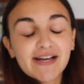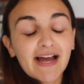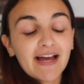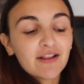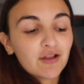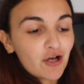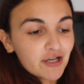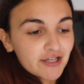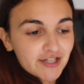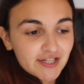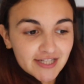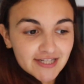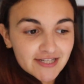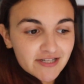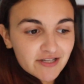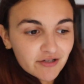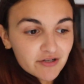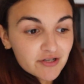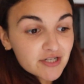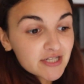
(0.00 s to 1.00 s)
I launched
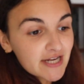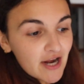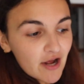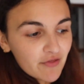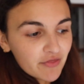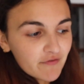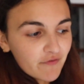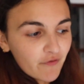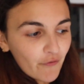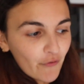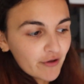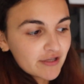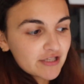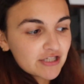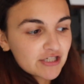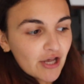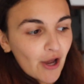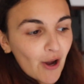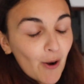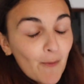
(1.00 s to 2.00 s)
this Thursday on the 4th,
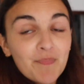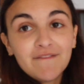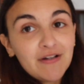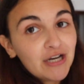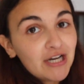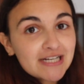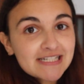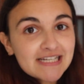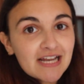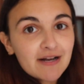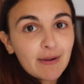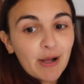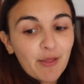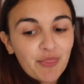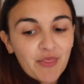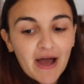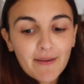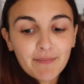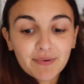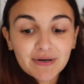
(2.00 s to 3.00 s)
so very excited about that,